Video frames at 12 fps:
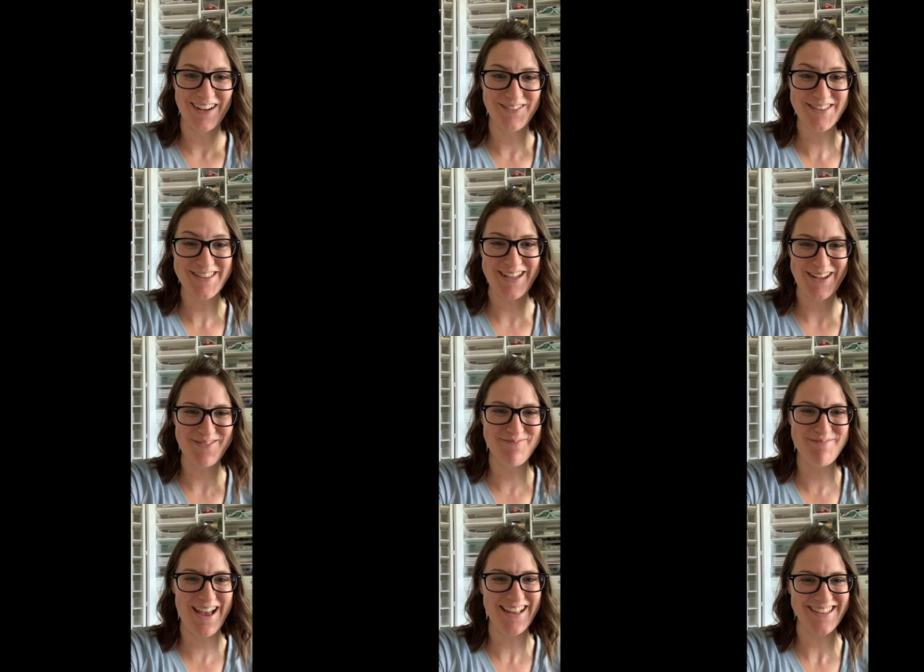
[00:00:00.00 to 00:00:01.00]
I'm still
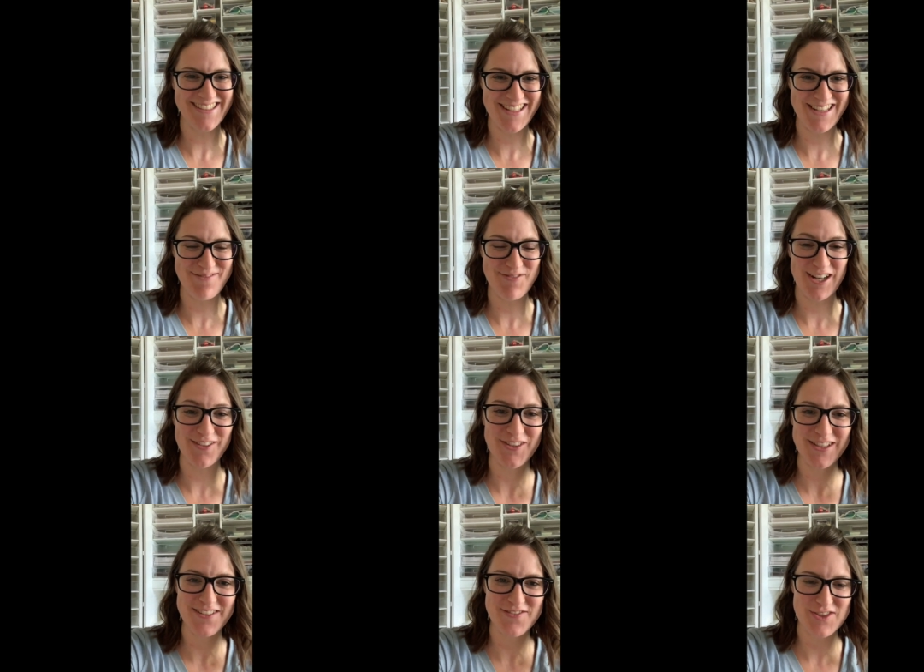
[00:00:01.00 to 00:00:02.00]
messy, but I've at
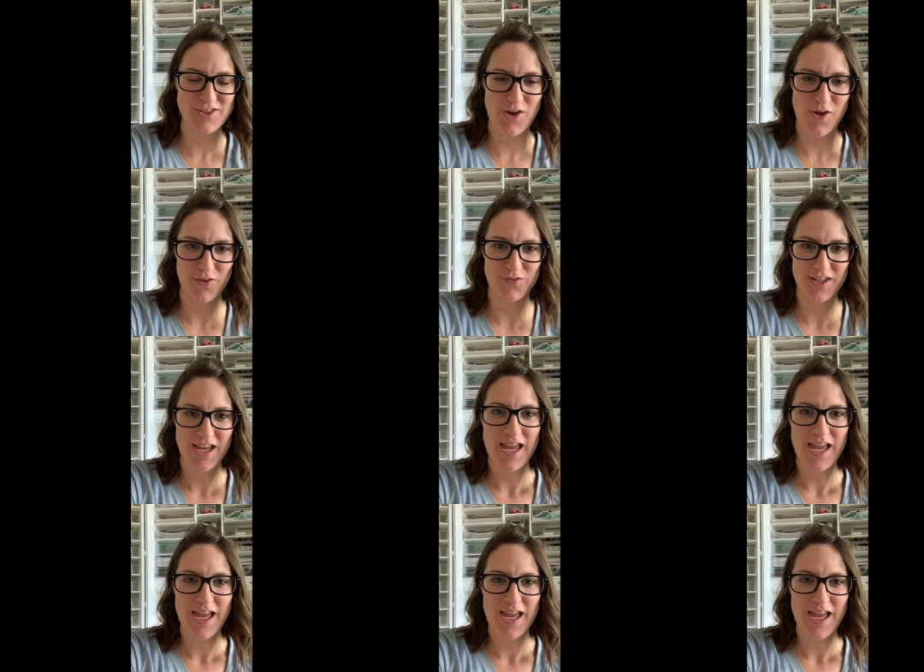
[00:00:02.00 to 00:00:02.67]
least solved